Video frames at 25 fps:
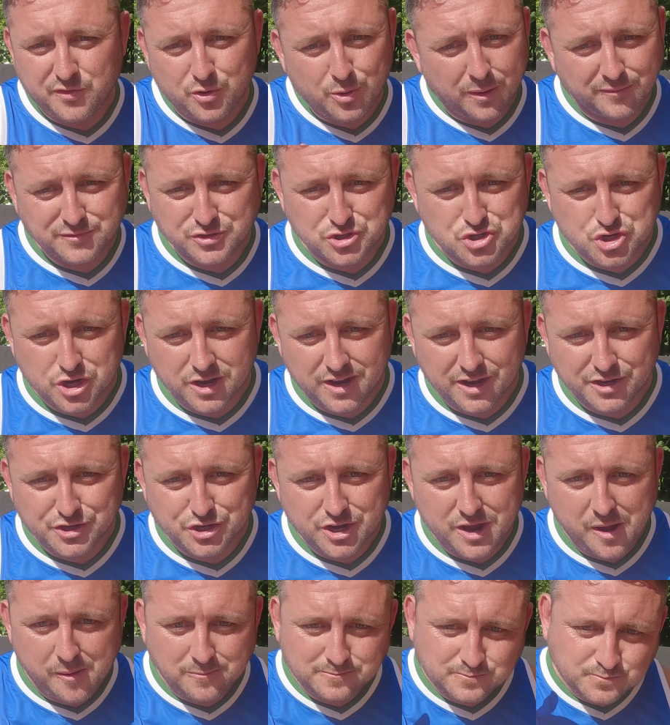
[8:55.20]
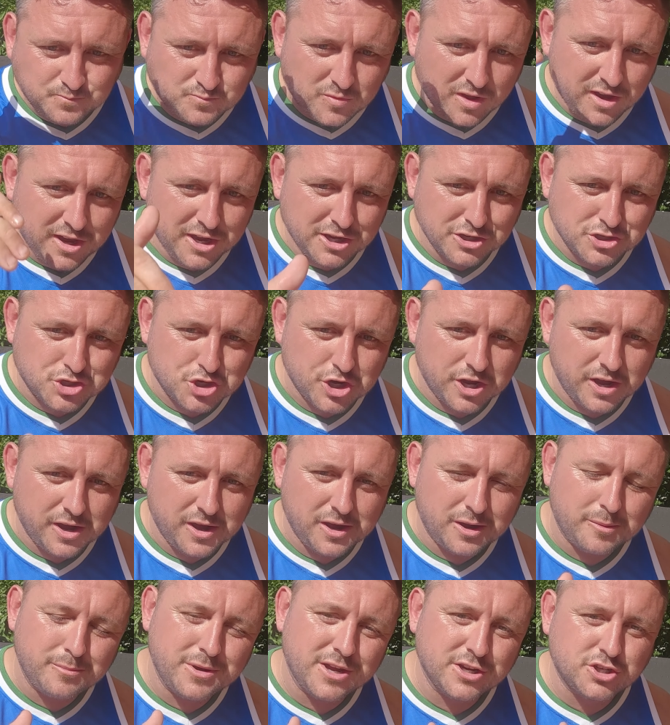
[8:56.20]
if you haven't shared yet, hit
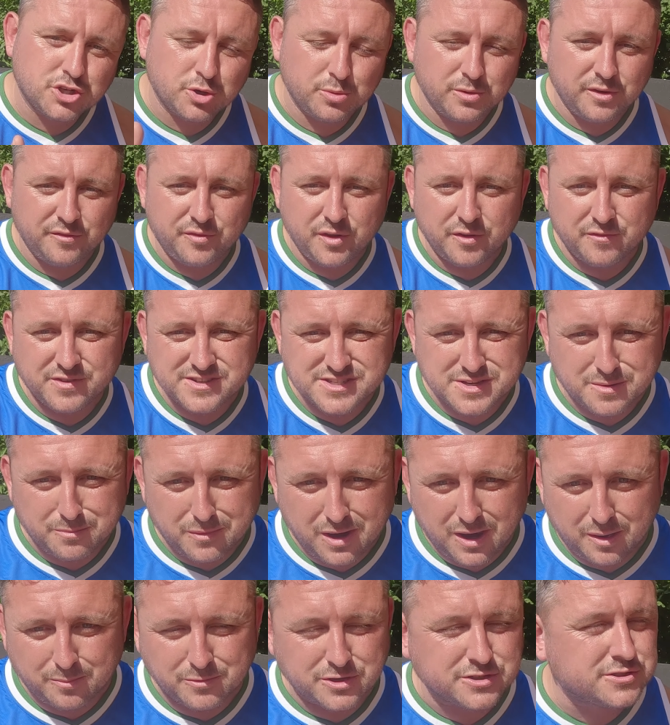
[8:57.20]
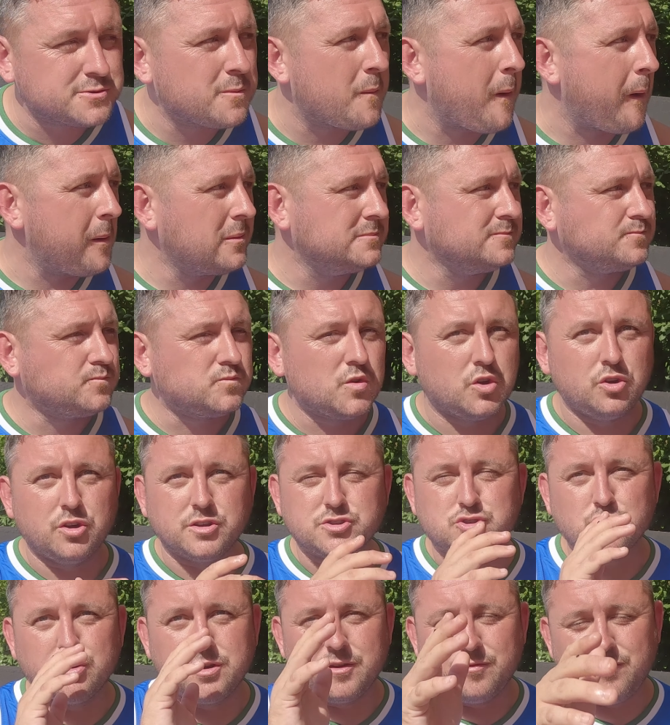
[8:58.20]
share and make sure if you visit Marmaris, you
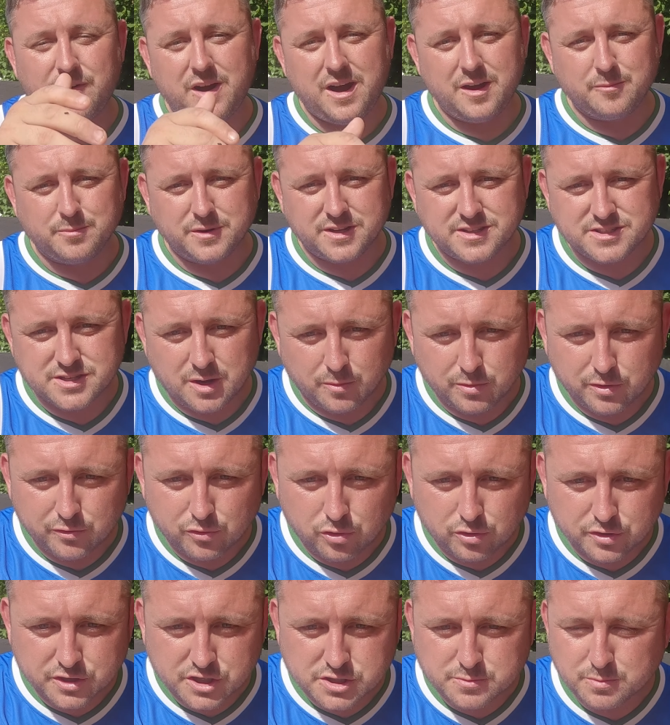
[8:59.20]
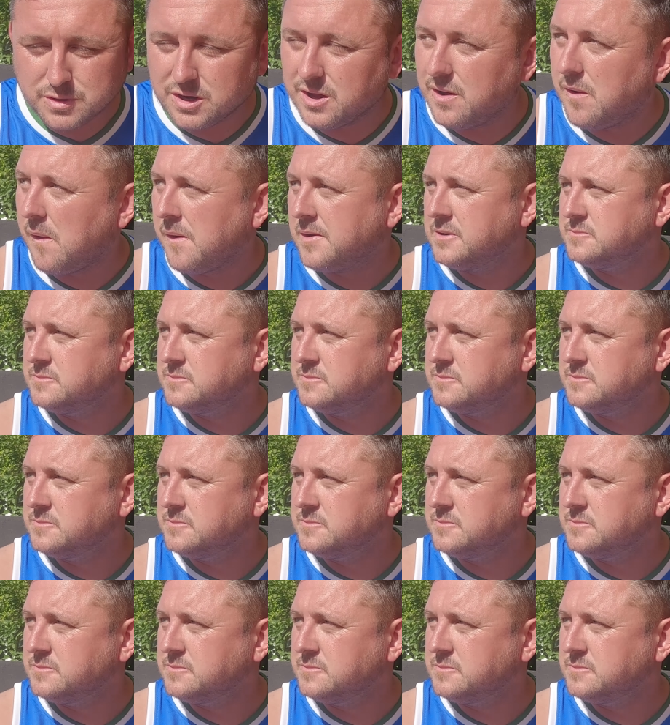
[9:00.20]
know, it's only five minutes down the road, Icmeler.